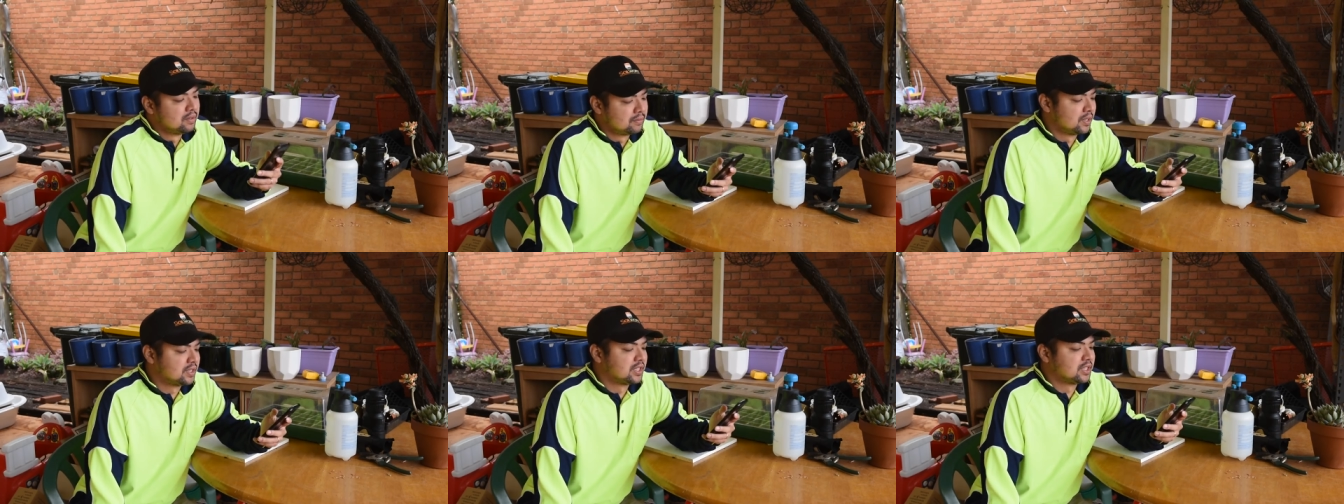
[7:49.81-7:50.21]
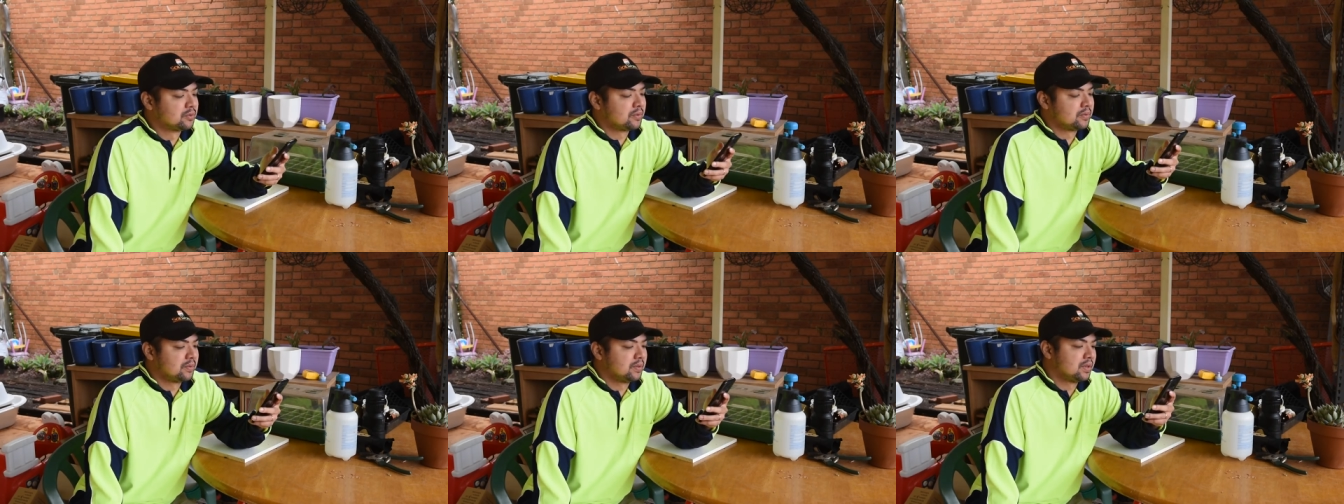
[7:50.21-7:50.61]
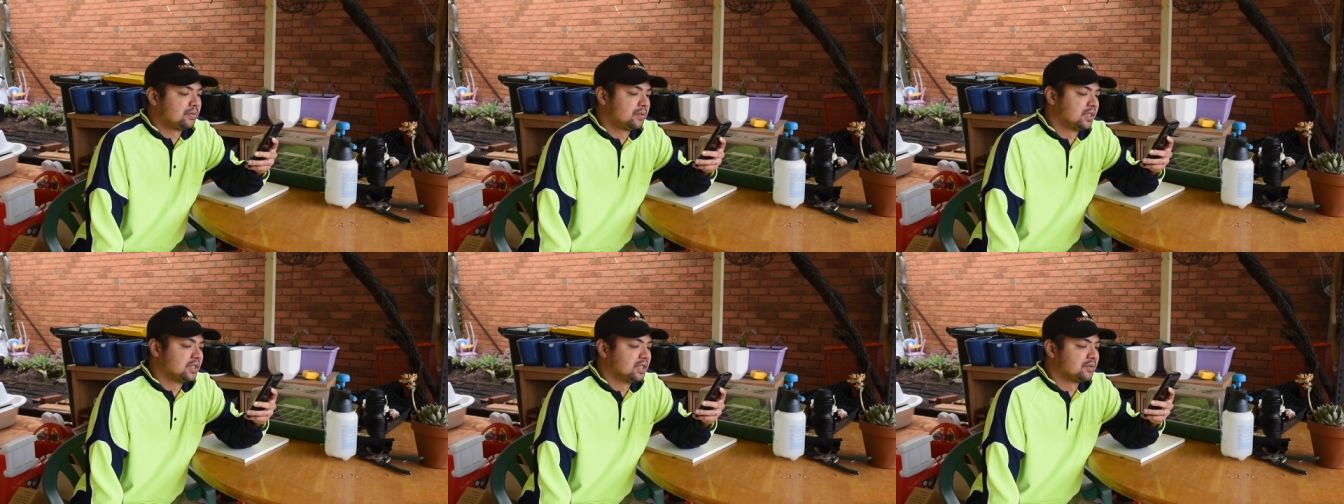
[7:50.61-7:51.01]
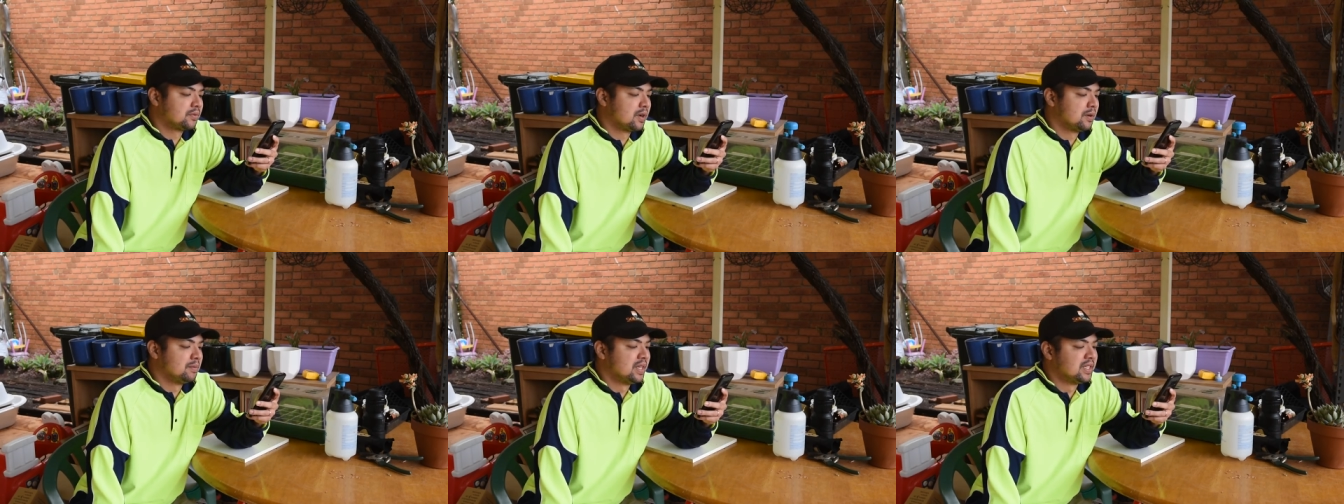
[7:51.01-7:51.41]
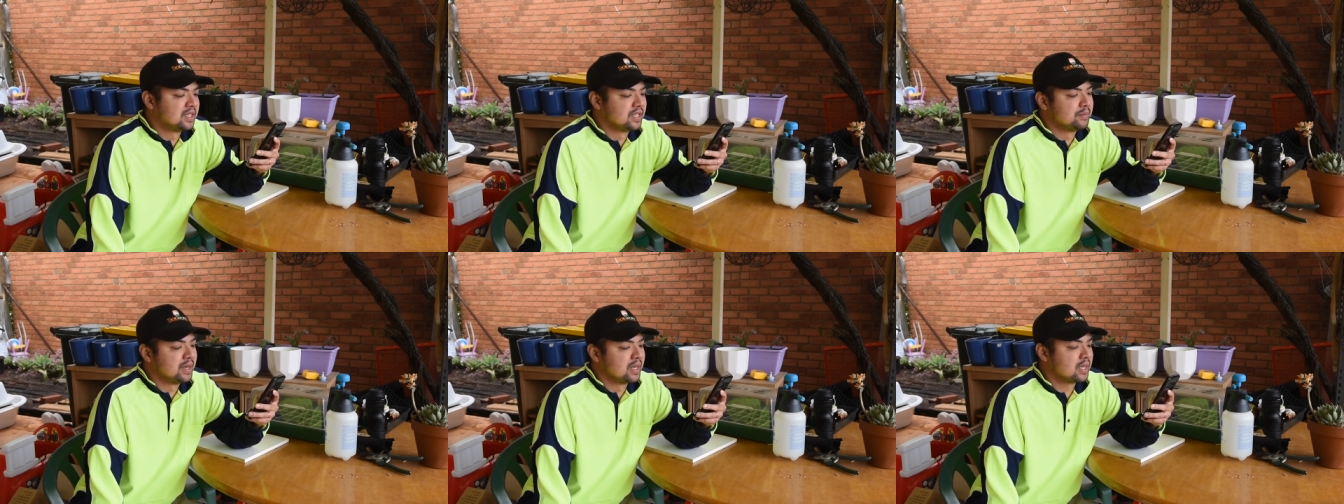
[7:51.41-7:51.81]
First is, first is from
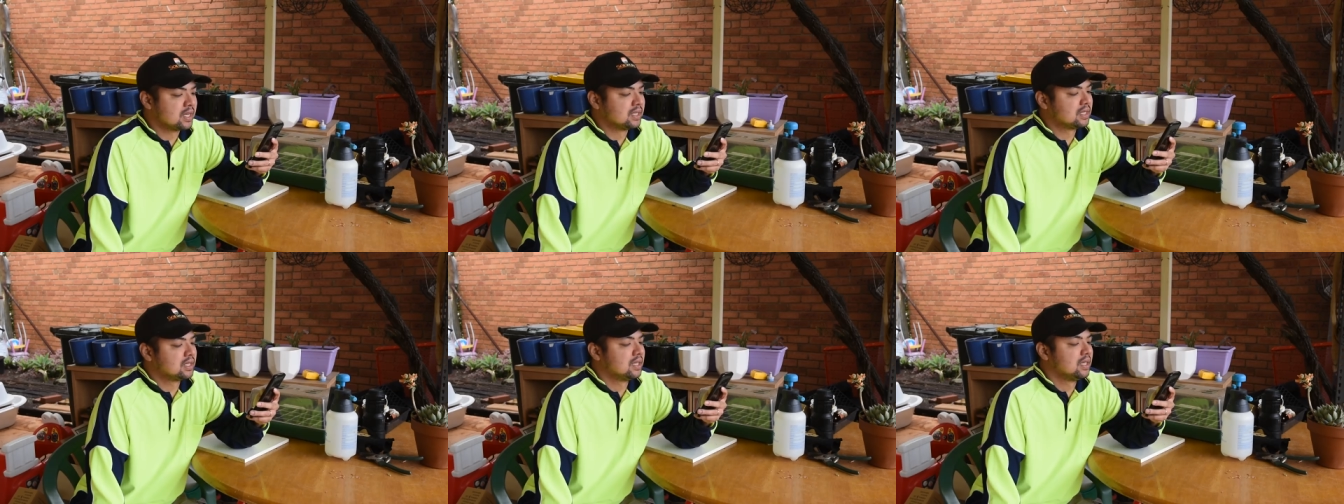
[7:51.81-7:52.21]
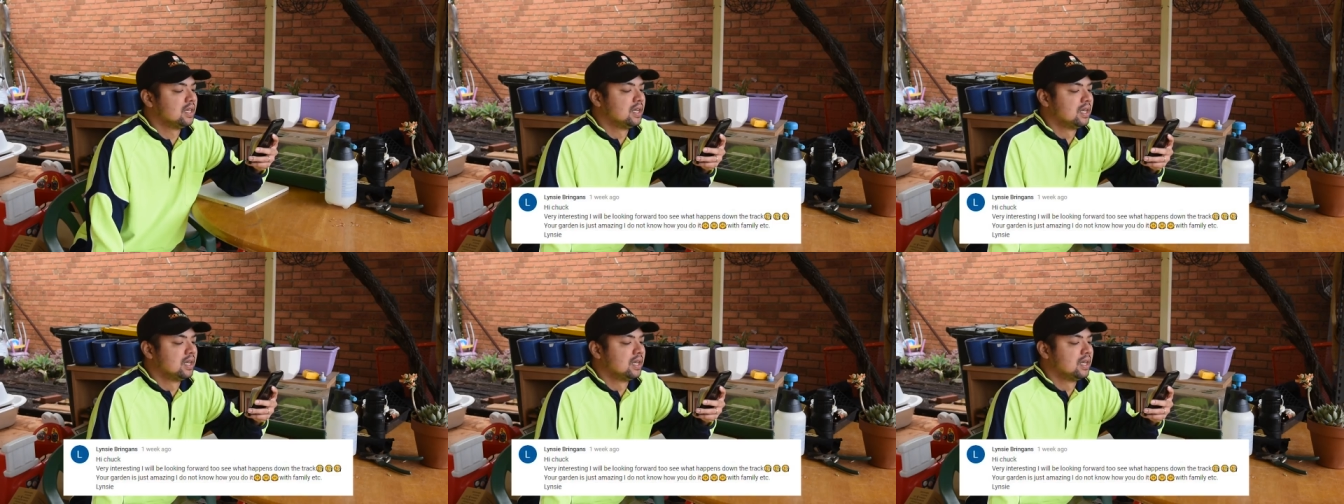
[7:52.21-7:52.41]
Lindsay Bringans.